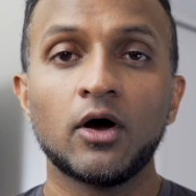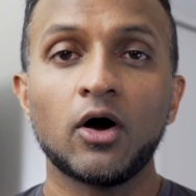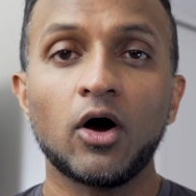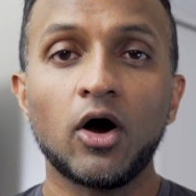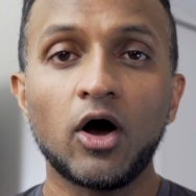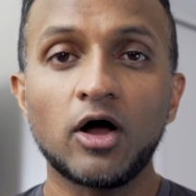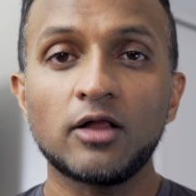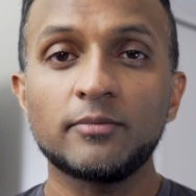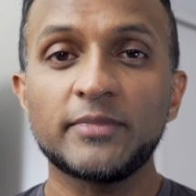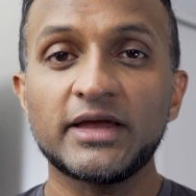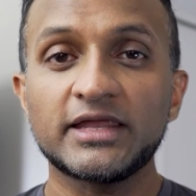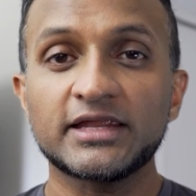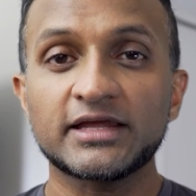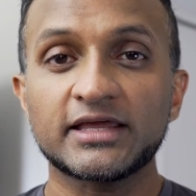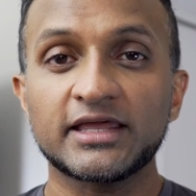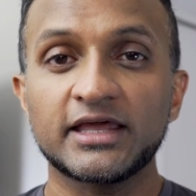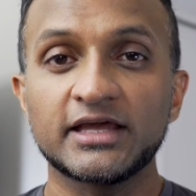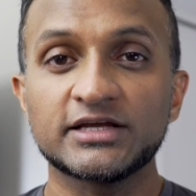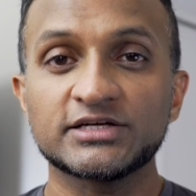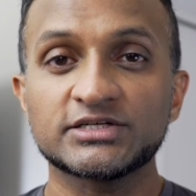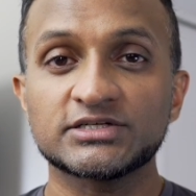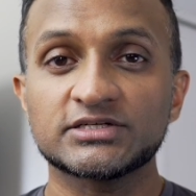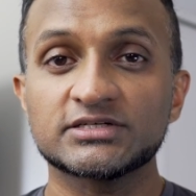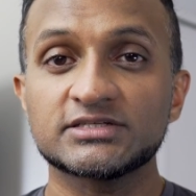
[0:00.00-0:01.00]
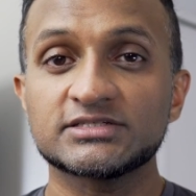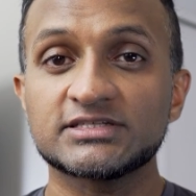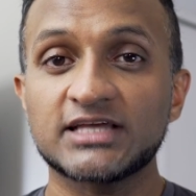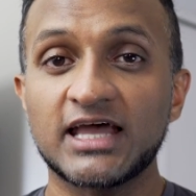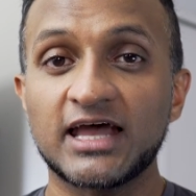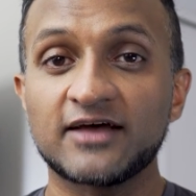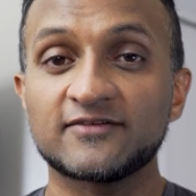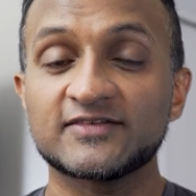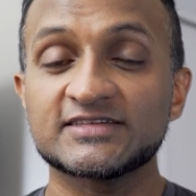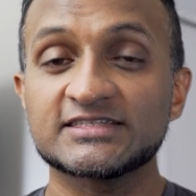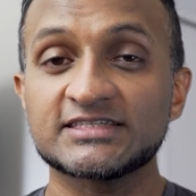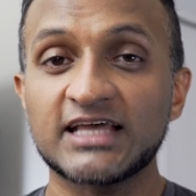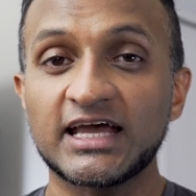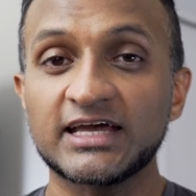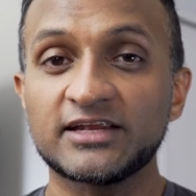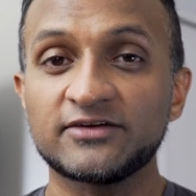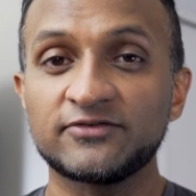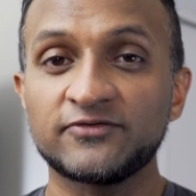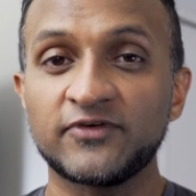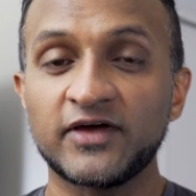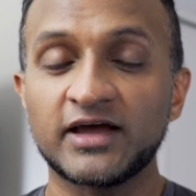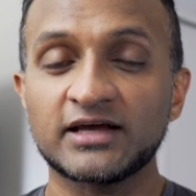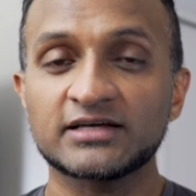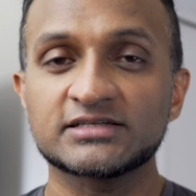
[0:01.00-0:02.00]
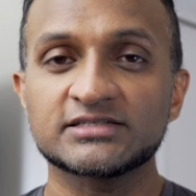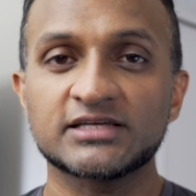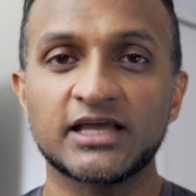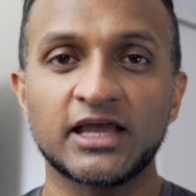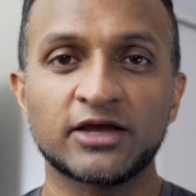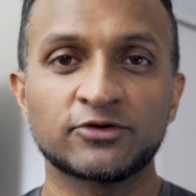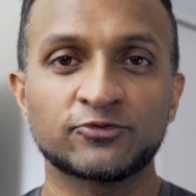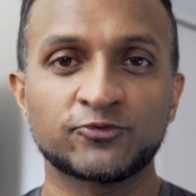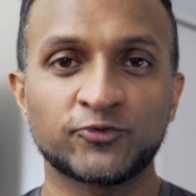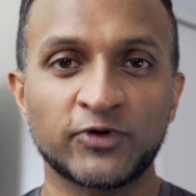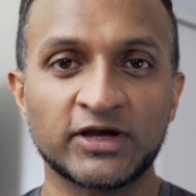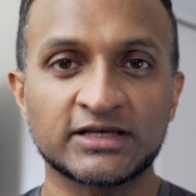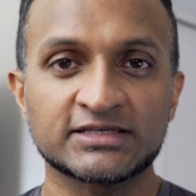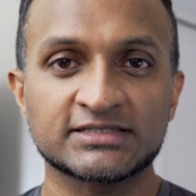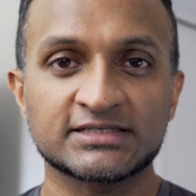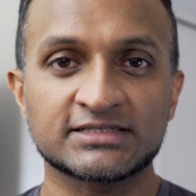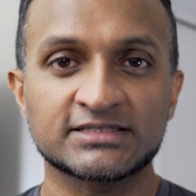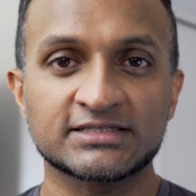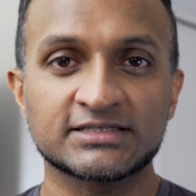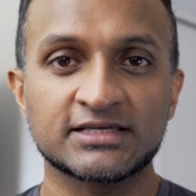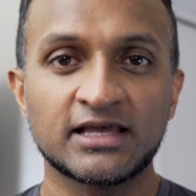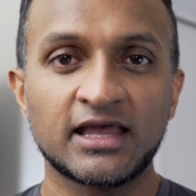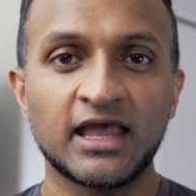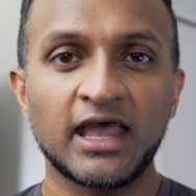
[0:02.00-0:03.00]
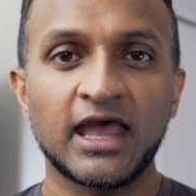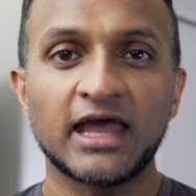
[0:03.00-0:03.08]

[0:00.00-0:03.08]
All medications have side effects and risks,